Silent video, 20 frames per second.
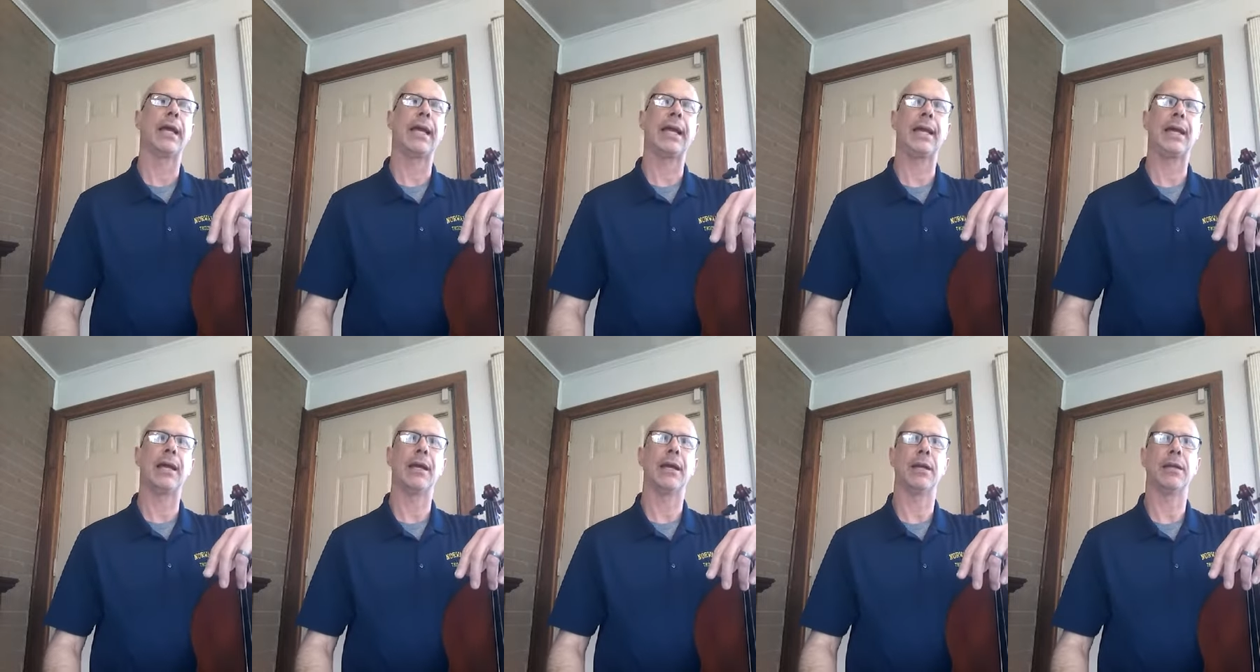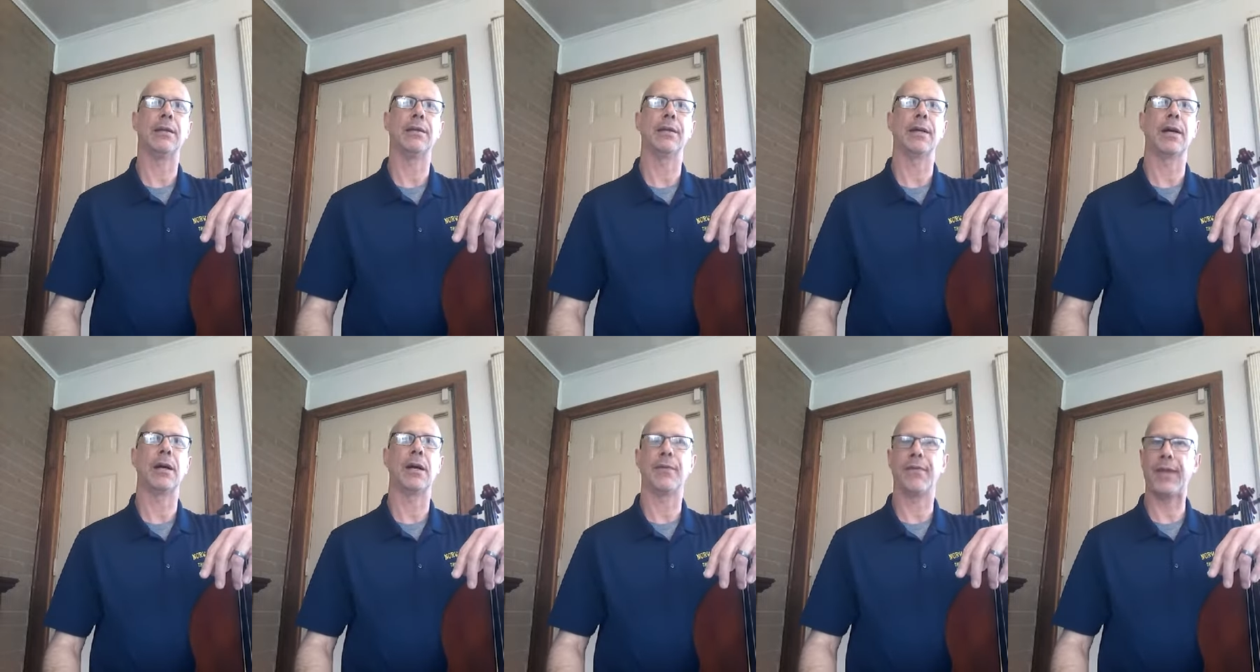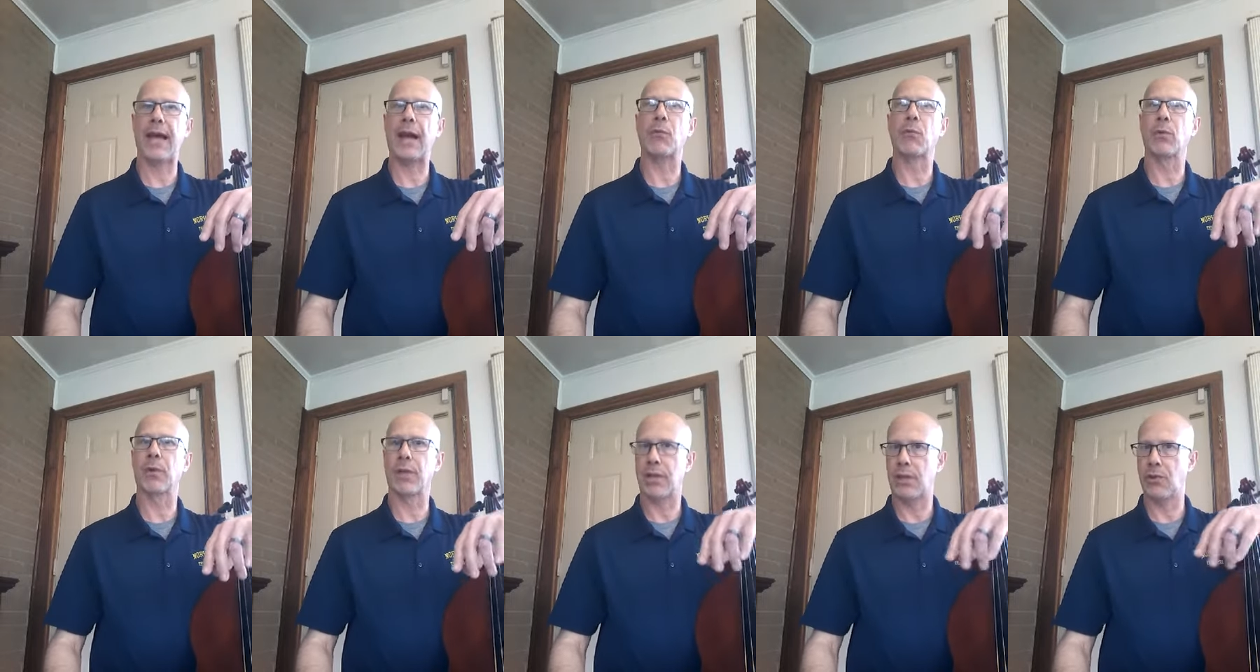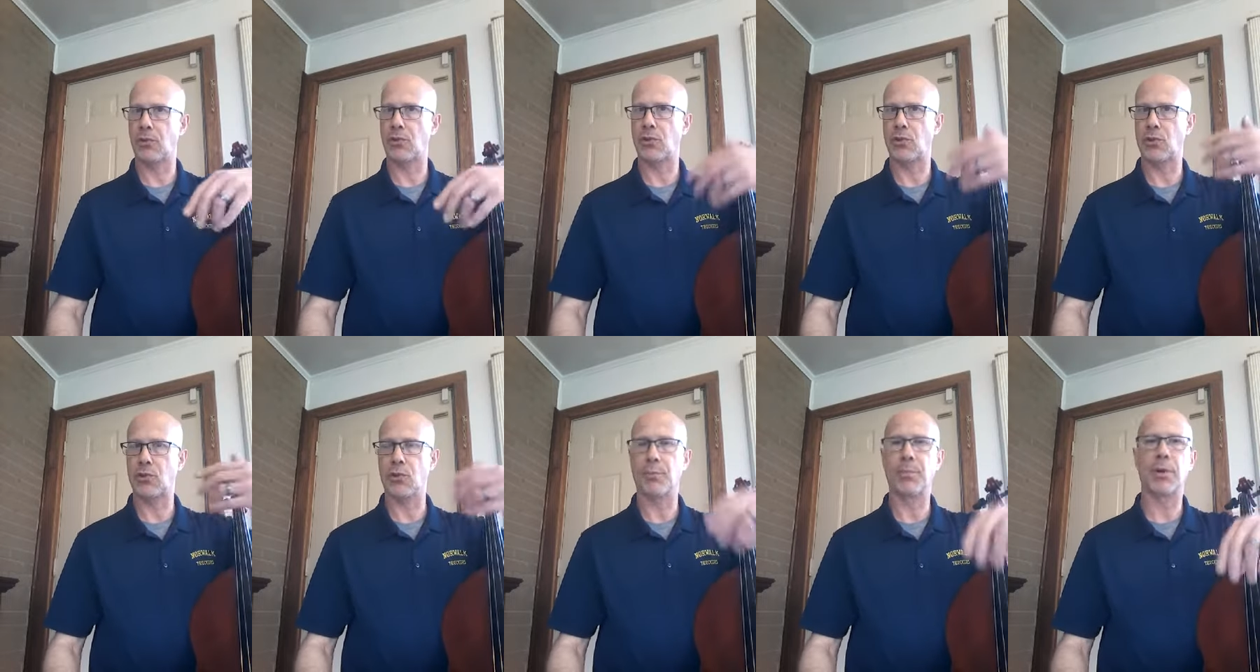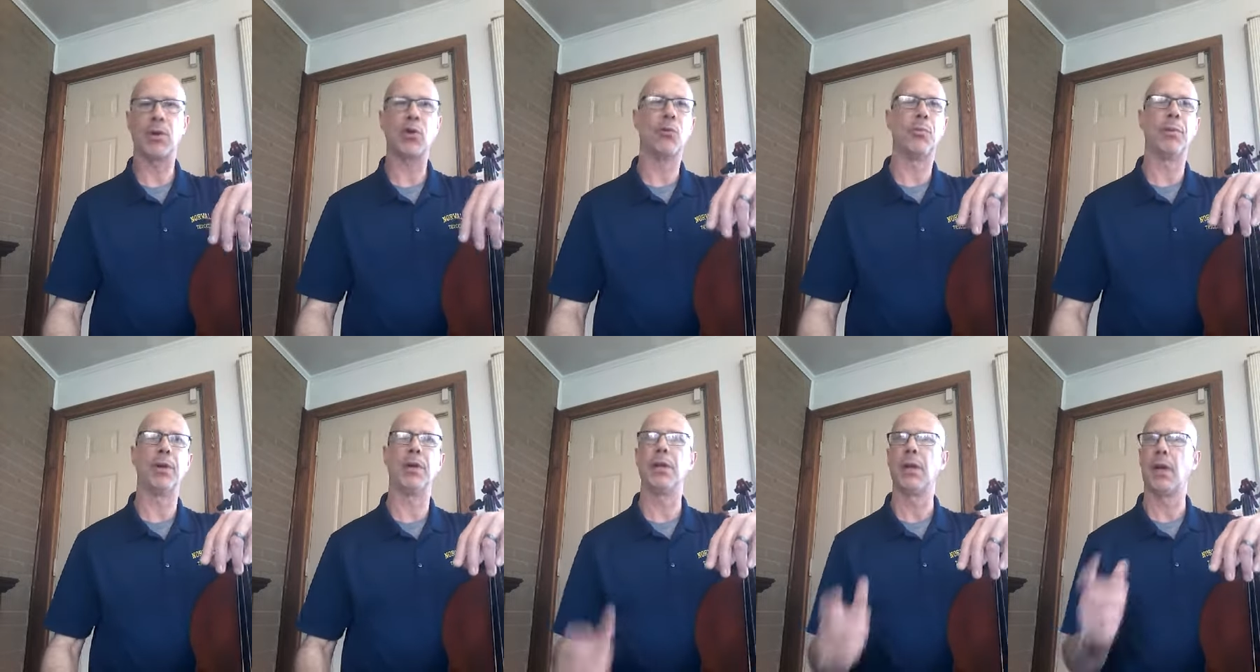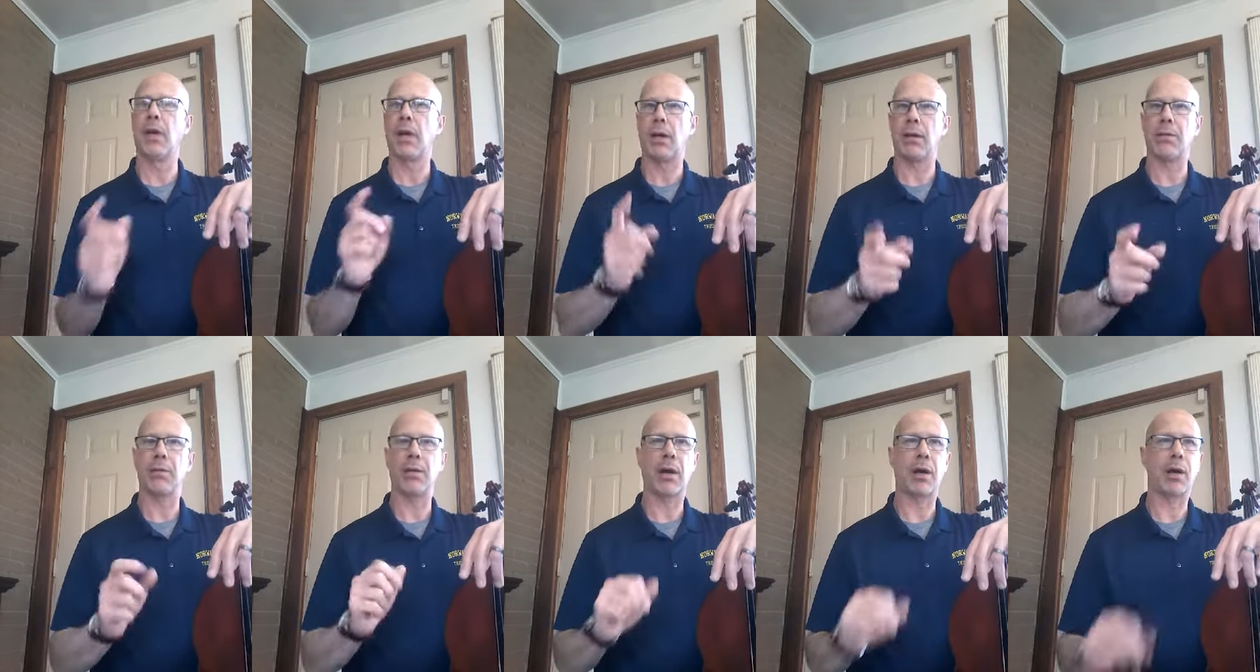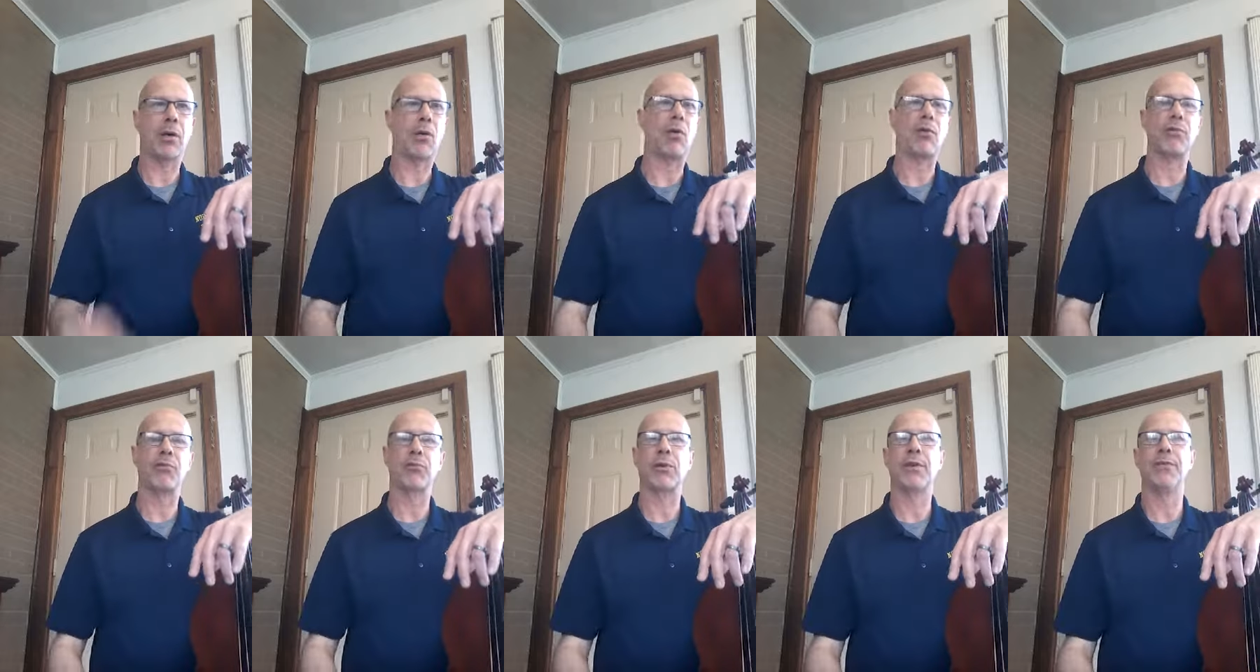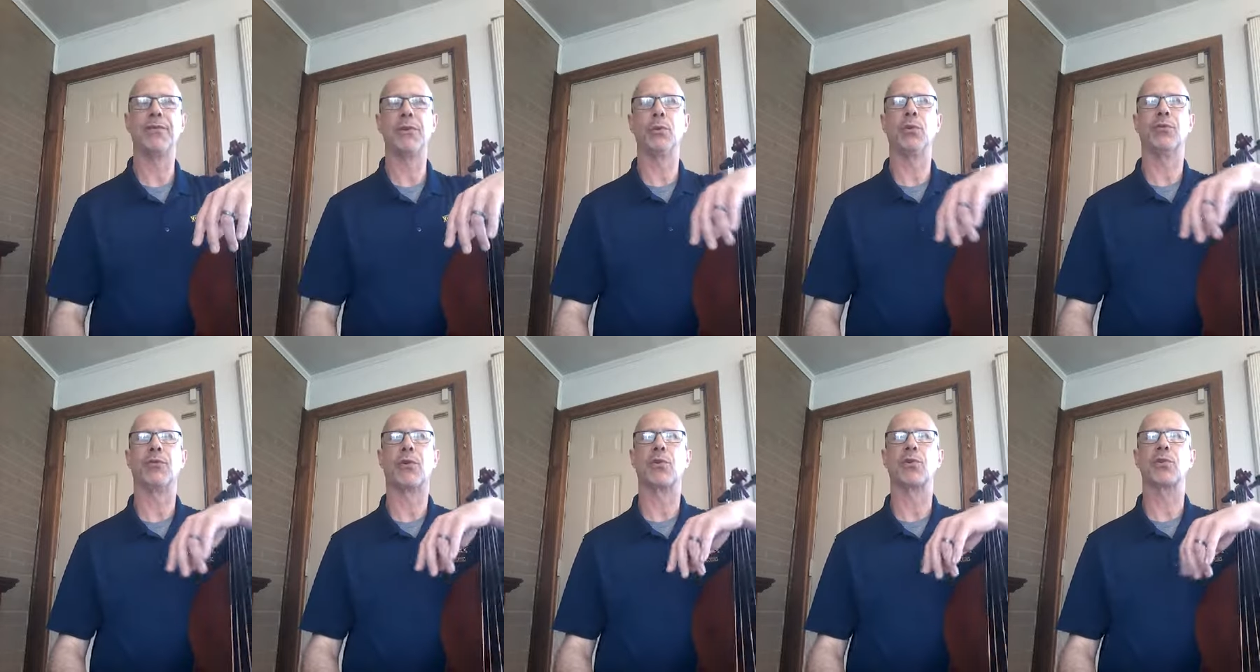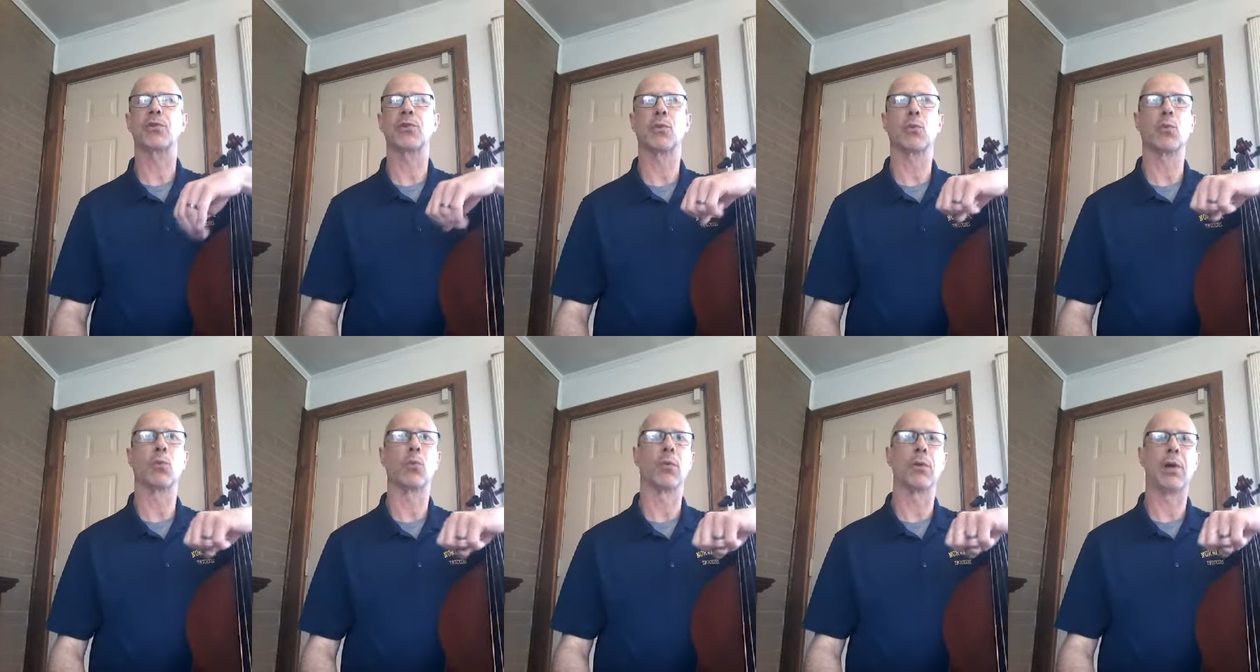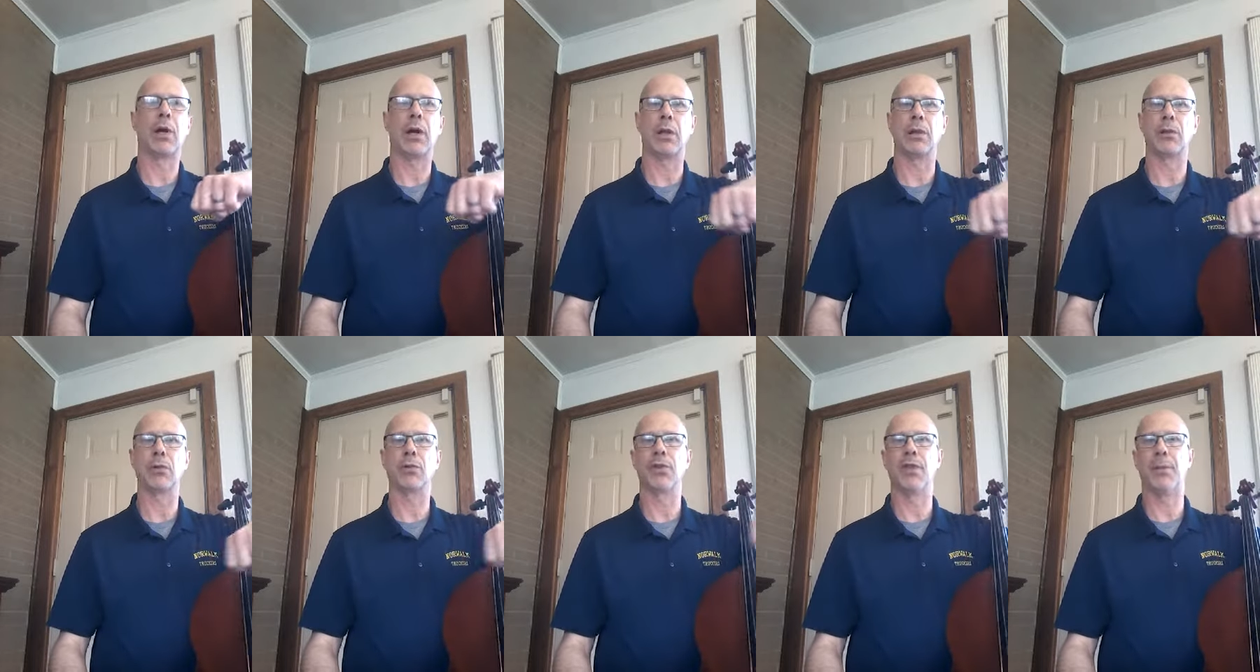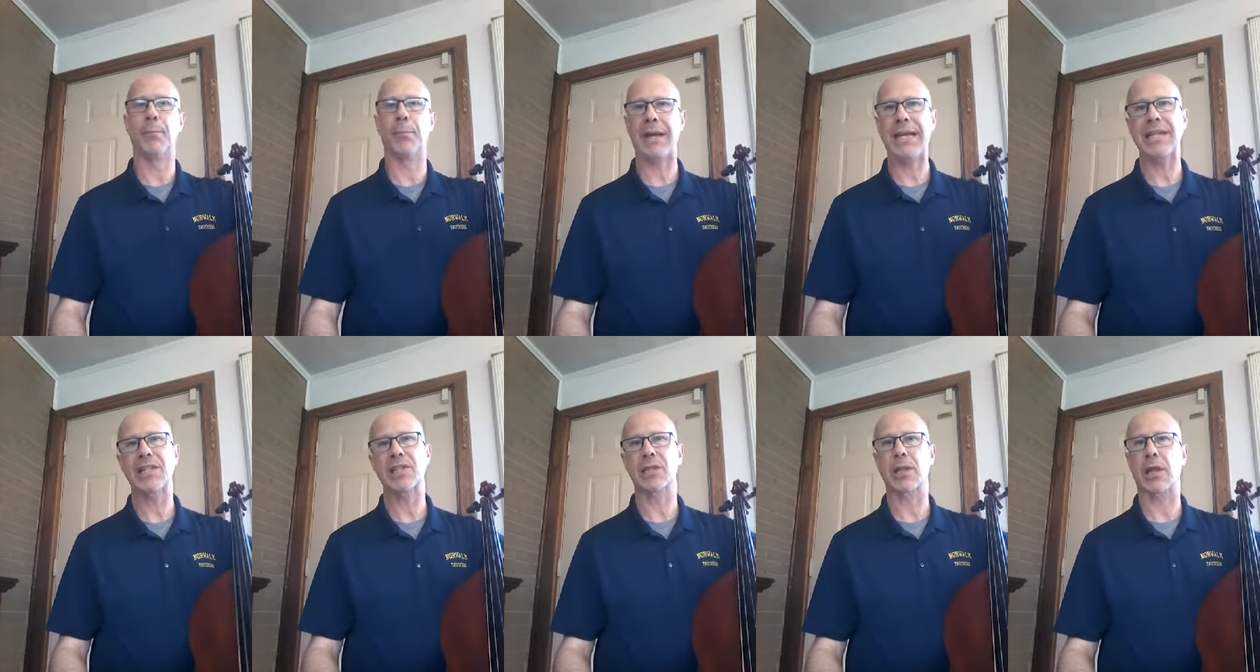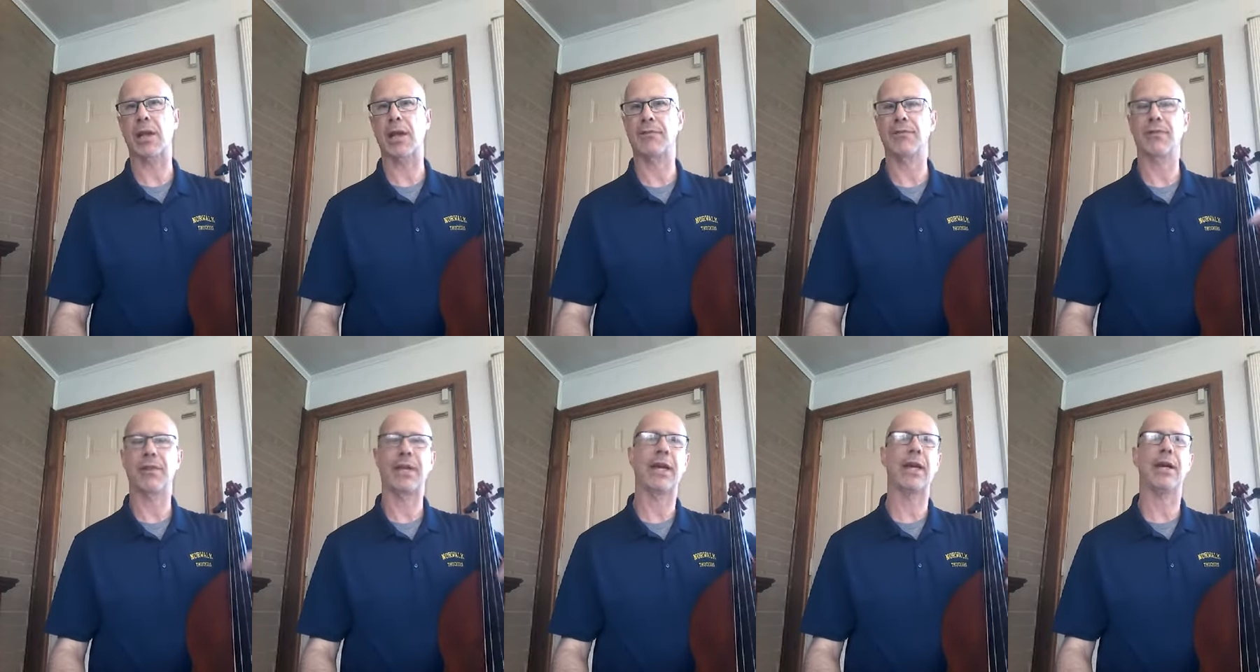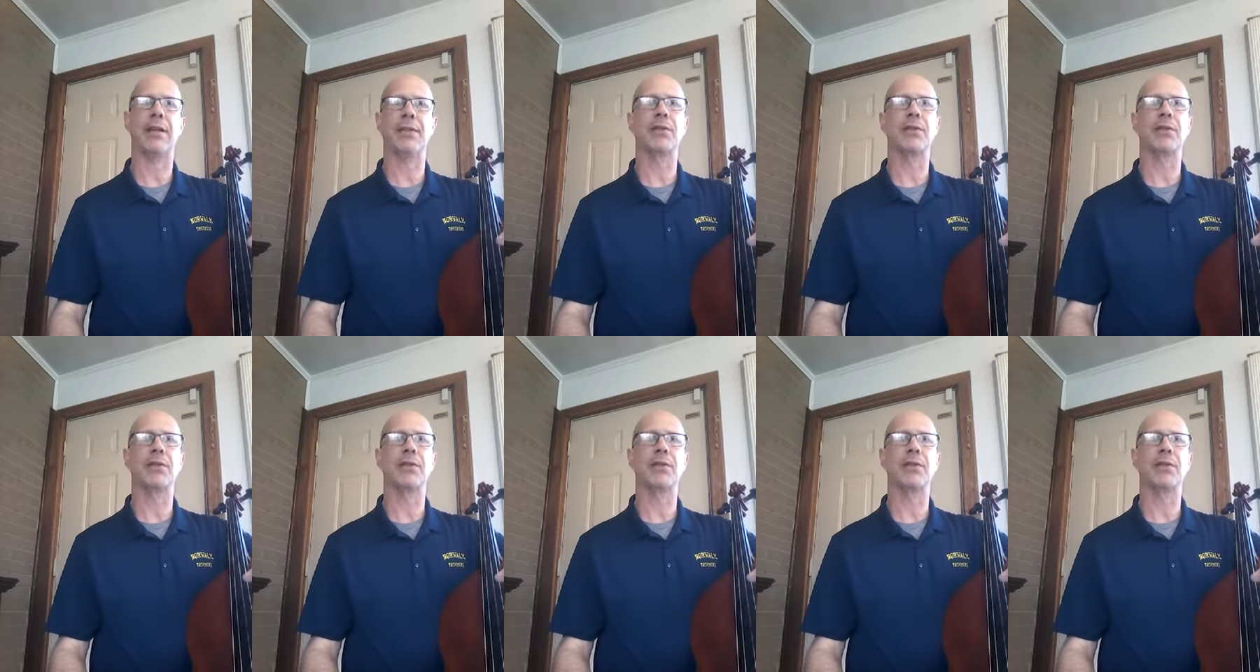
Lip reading: And that really uses your bow, but all three of you have also learned the bass line for that.